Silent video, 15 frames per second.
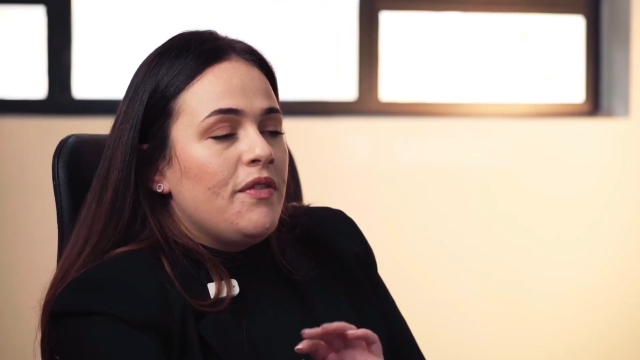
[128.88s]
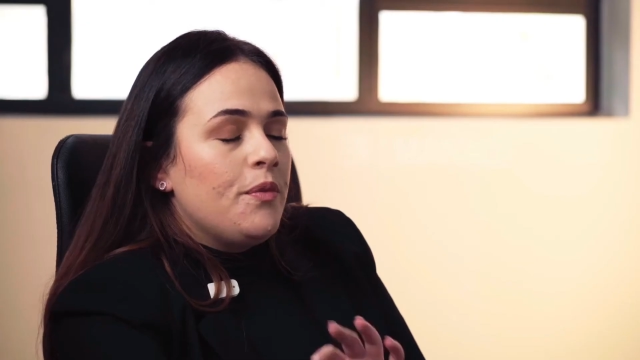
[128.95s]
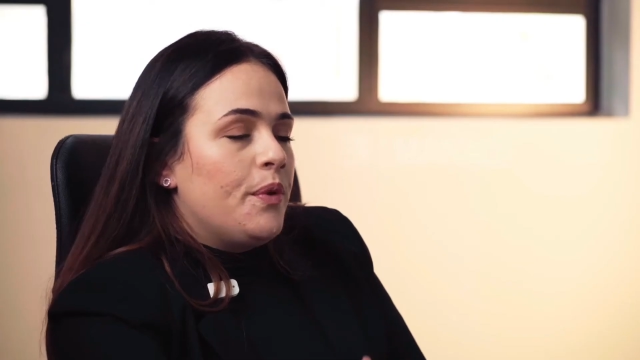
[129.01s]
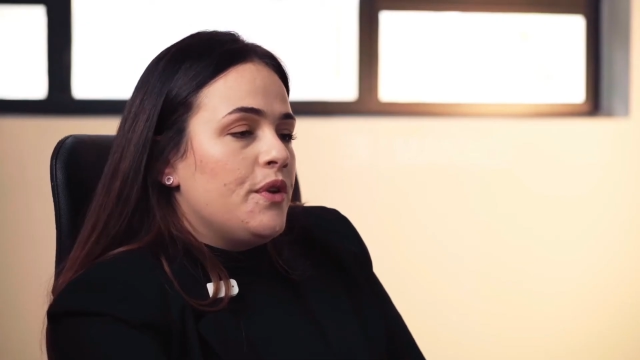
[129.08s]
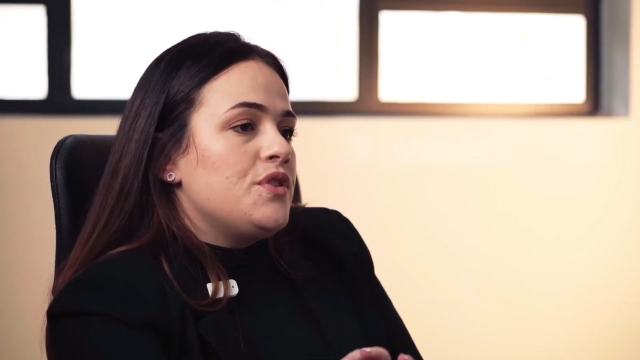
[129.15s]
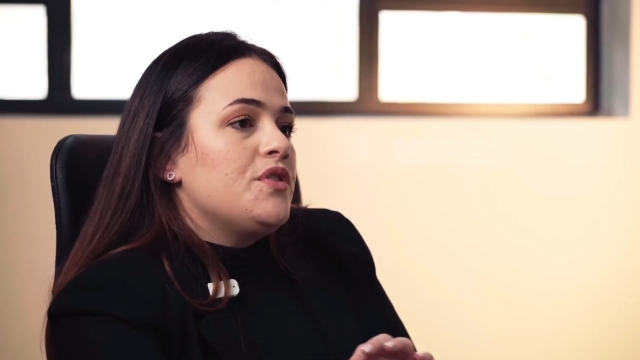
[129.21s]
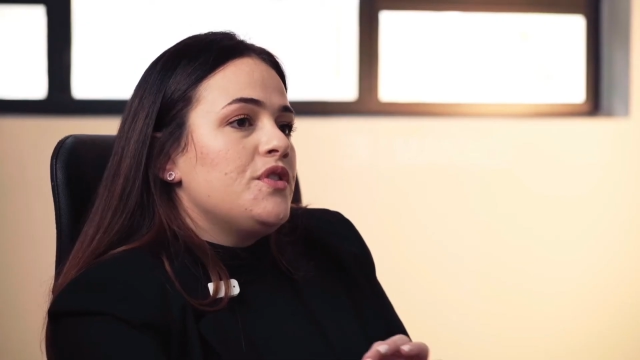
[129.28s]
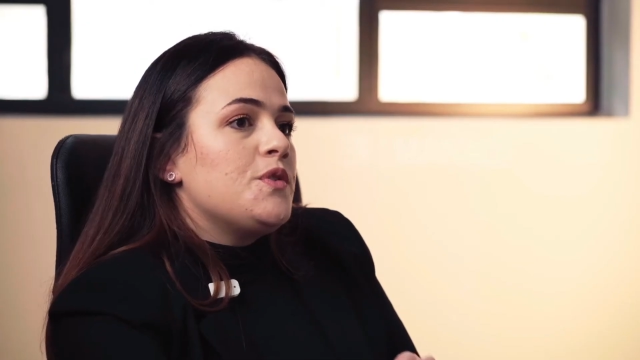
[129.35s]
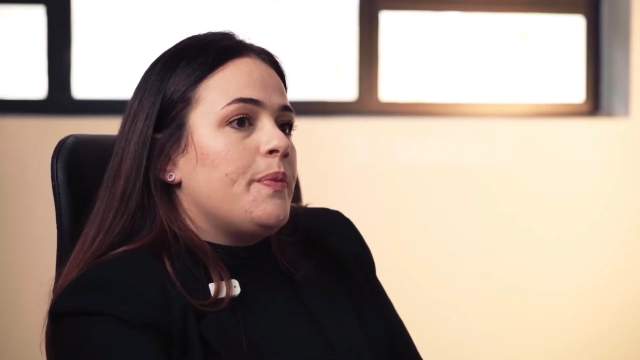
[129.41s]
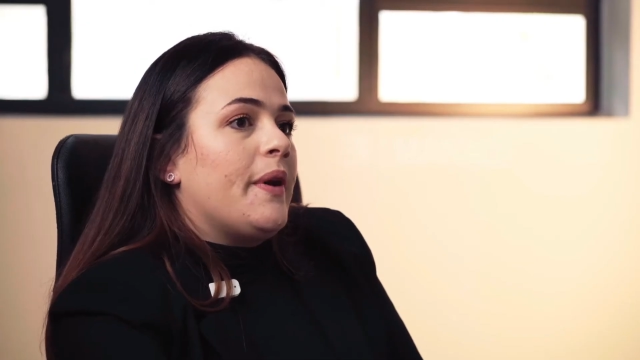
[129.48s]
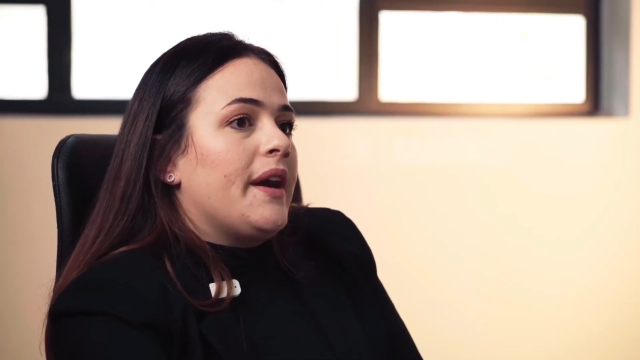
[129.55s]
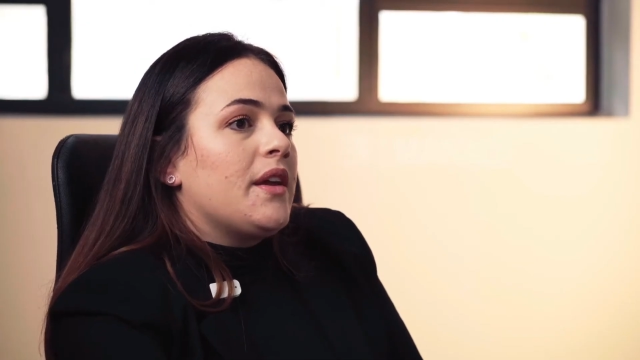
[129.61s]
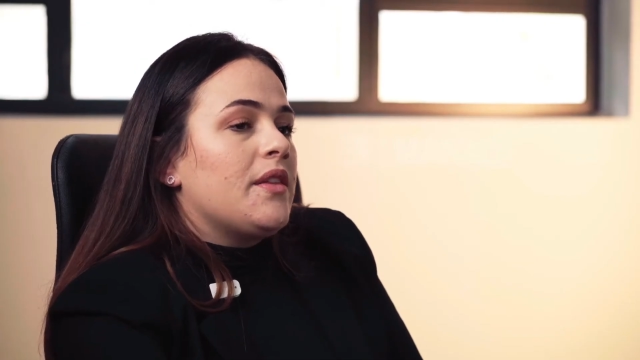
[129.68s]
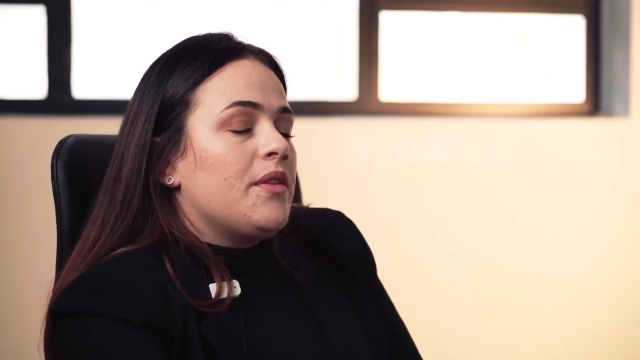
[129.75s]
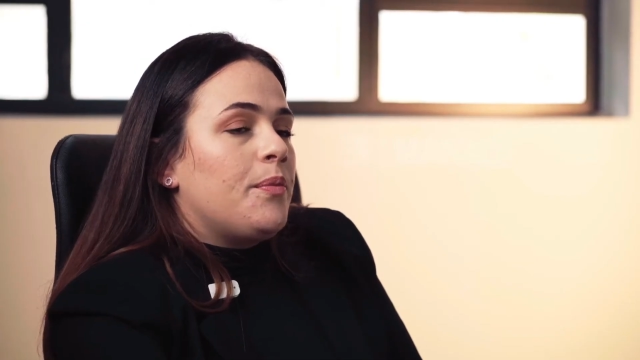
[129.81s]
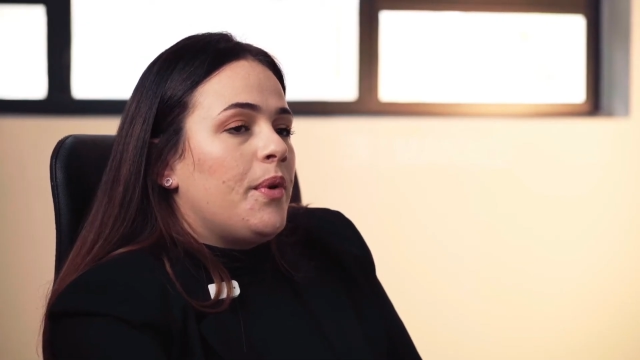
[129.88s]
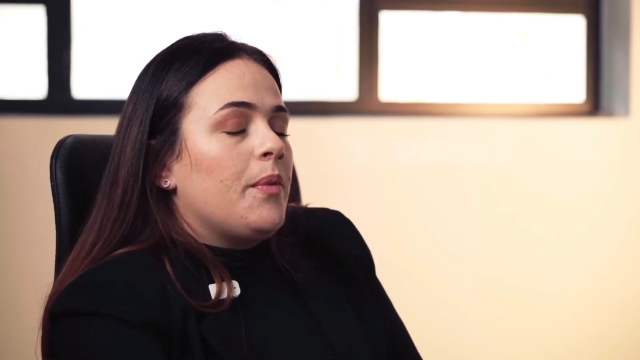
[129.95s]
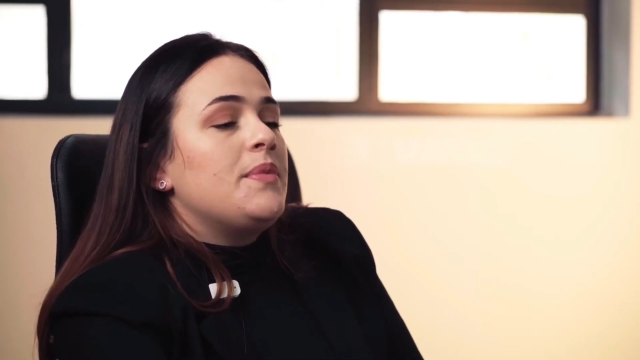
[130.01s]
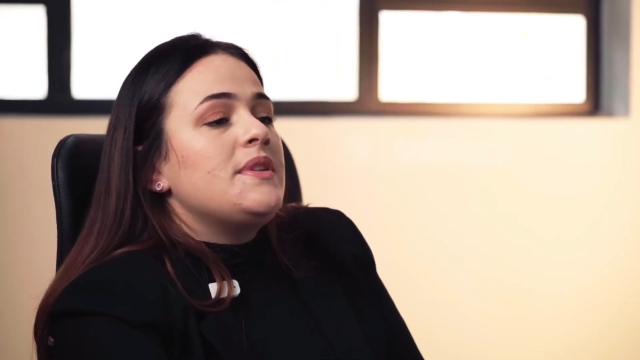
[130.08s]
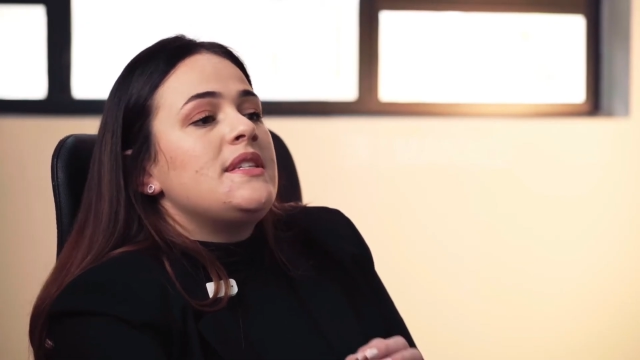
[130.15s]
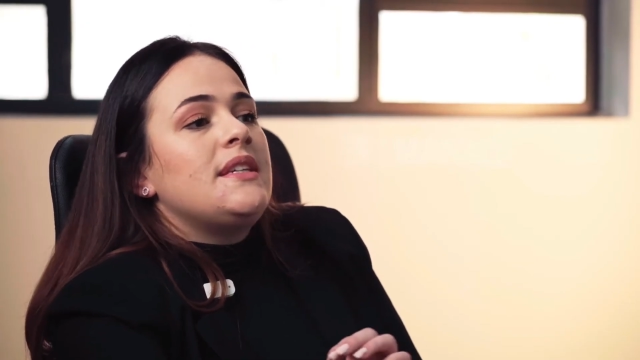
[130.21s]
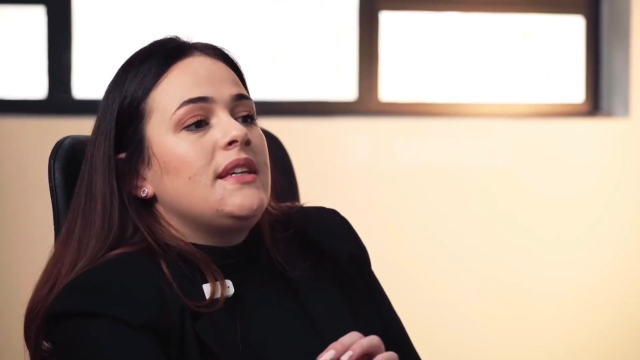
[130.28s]
the person who's buying the
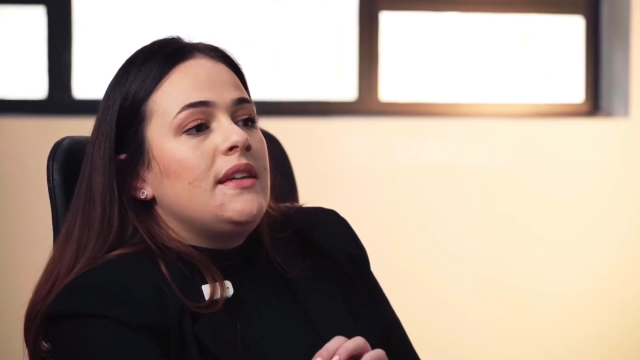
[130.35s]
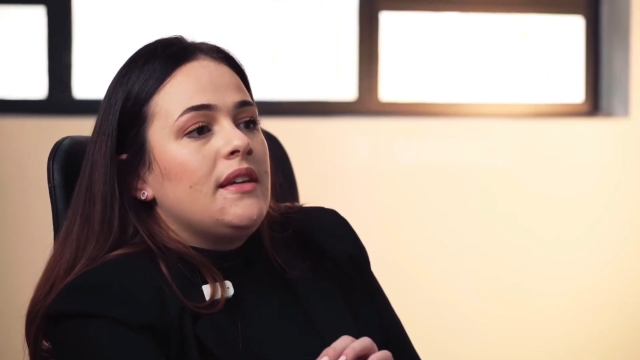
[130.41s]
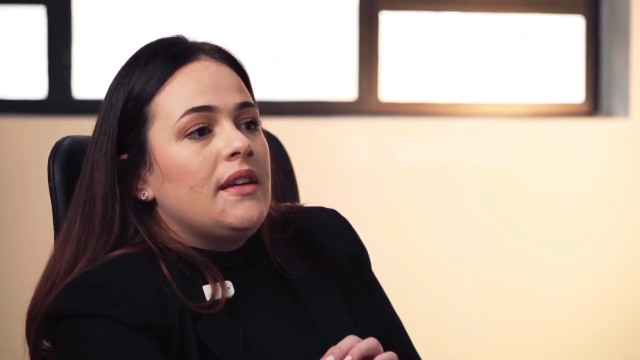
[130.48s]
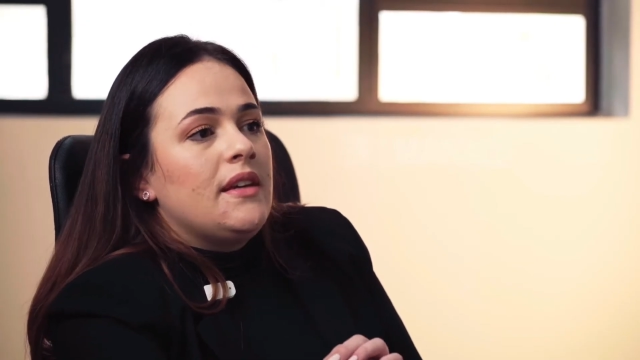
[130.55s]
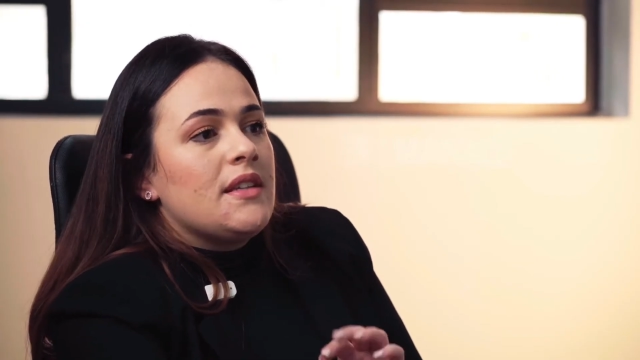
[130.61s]
property